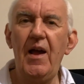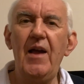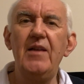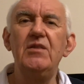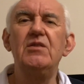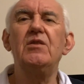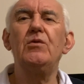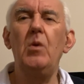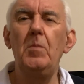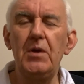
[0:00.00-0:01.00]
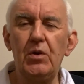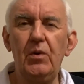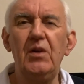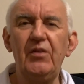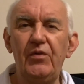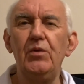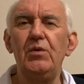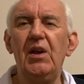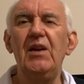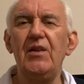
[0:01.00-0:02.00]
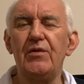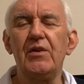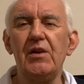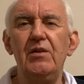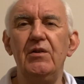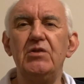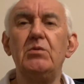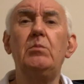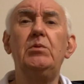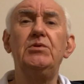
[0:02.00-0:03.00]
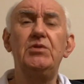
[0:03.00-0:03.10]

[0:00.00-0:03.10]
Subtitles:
and there will be quite a few K3 owners that want